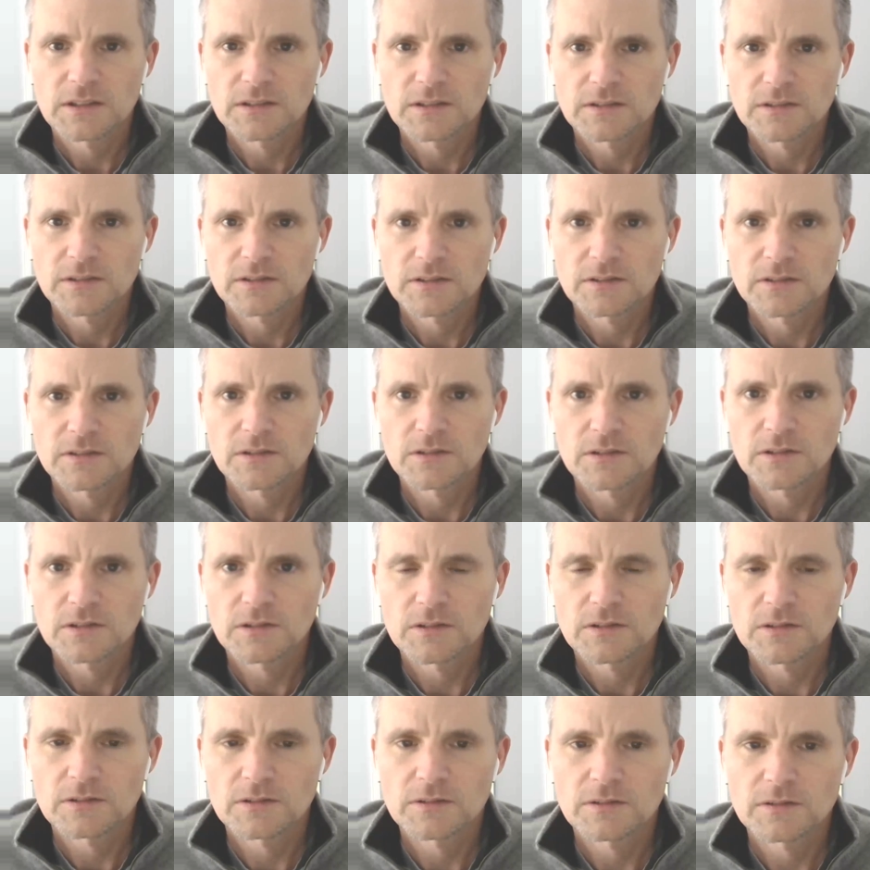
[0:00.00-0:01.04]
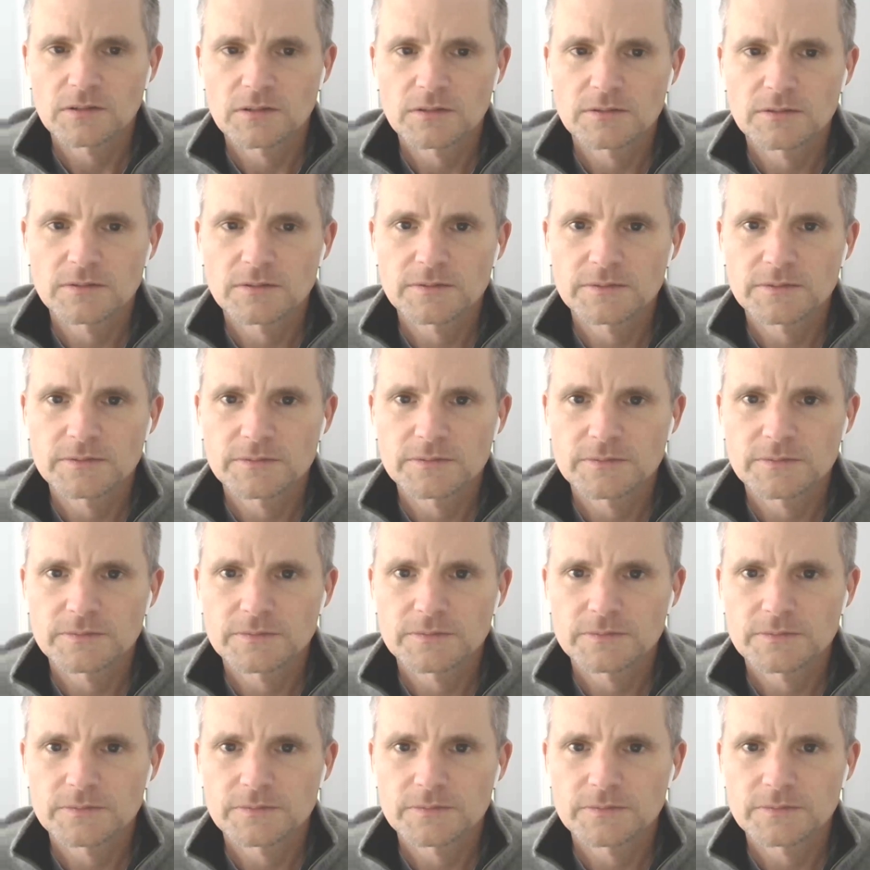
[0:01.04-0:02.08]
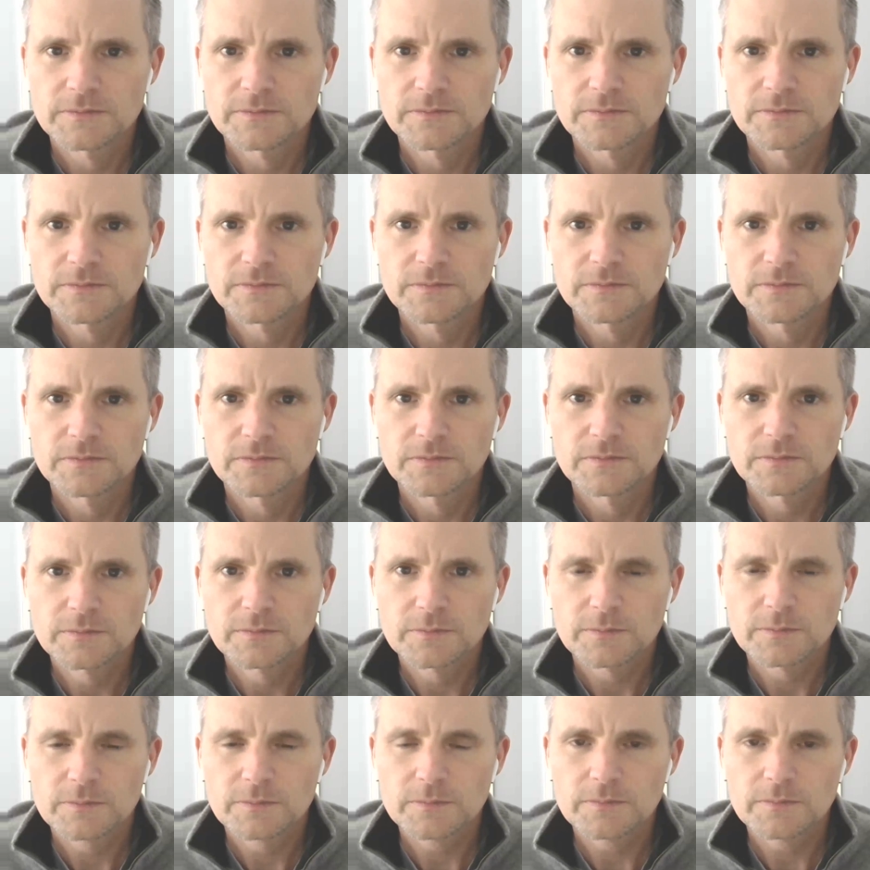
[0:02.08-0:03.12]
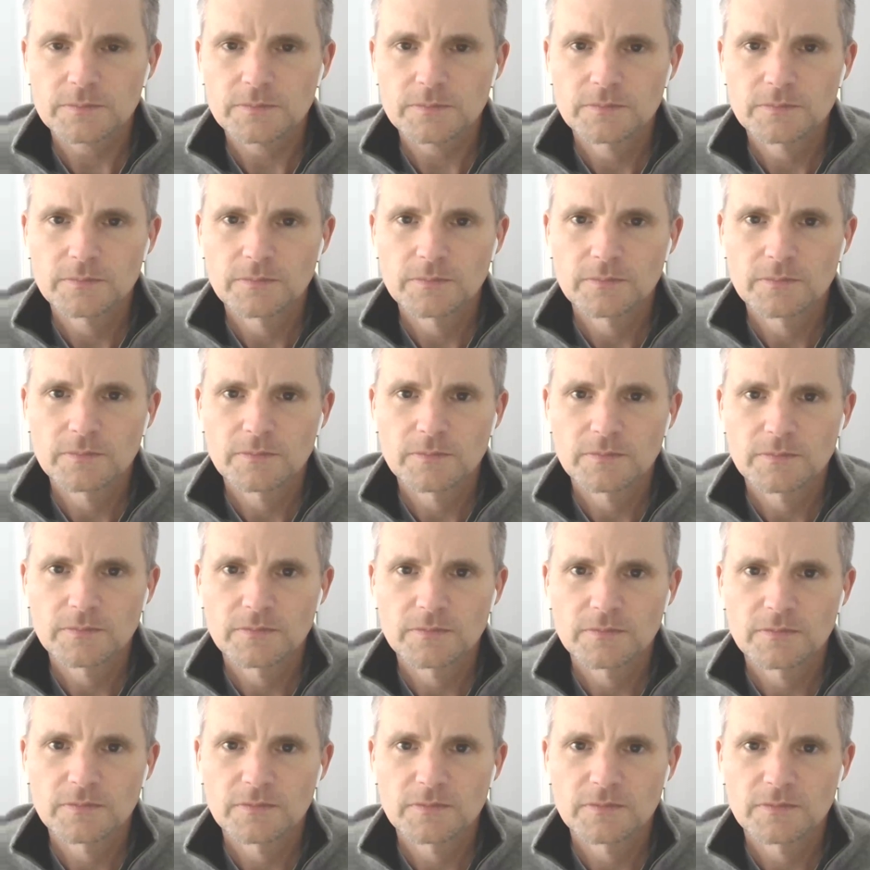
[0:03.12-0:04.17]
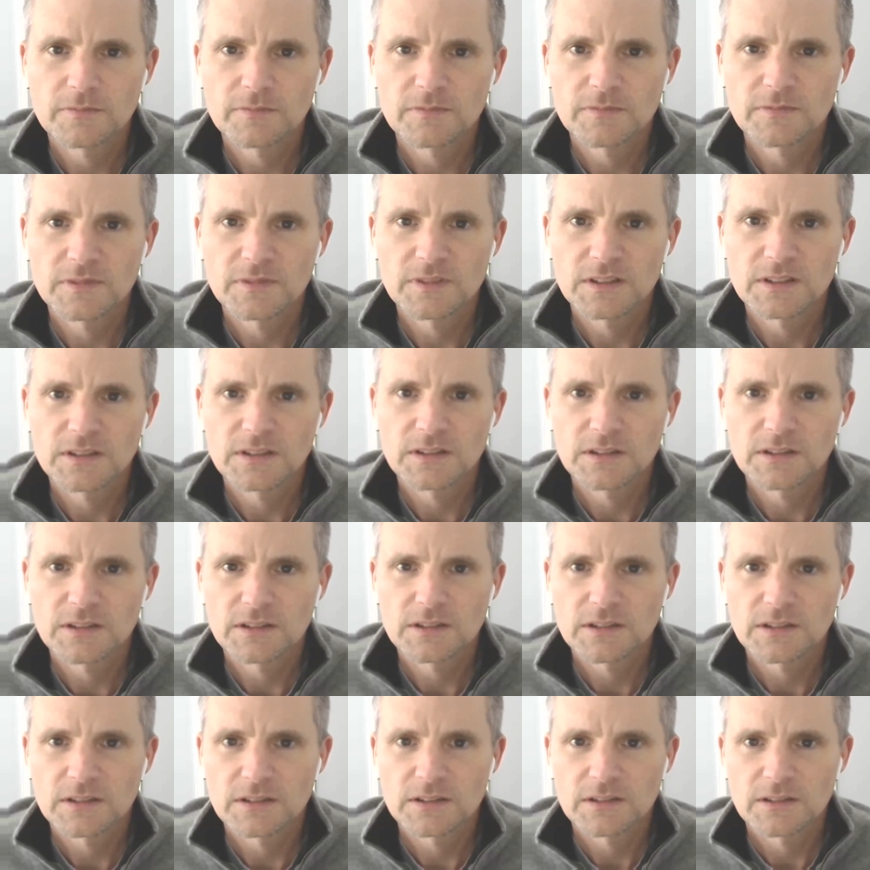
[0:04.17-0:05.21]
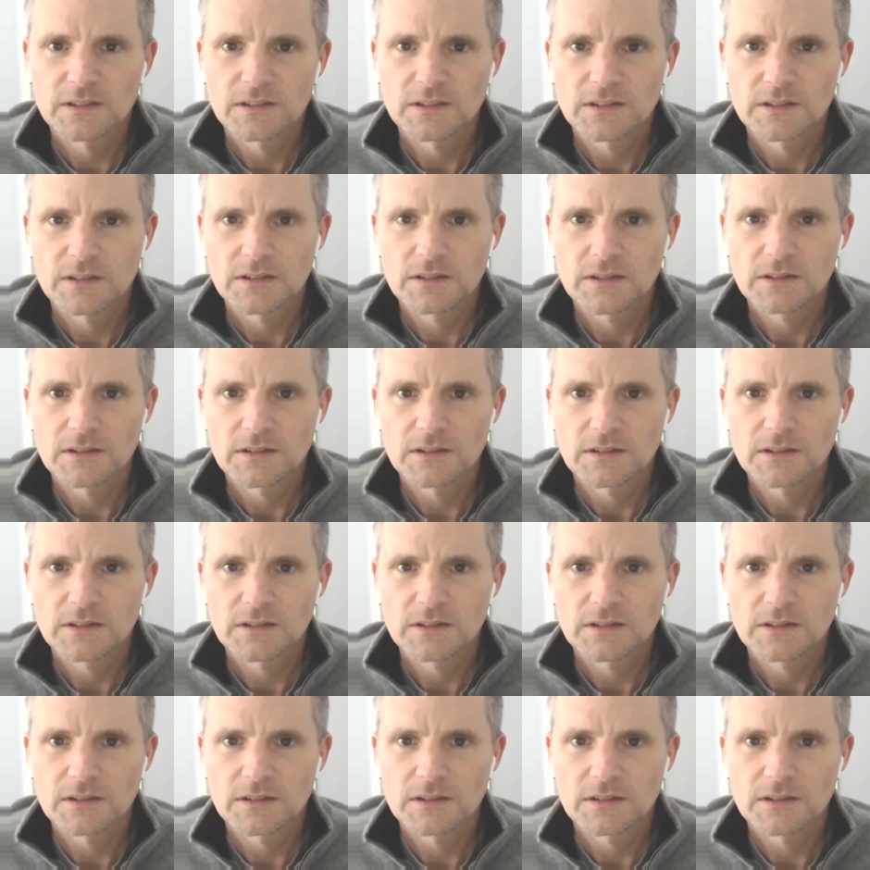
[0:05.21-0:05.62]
The person shown says nothing.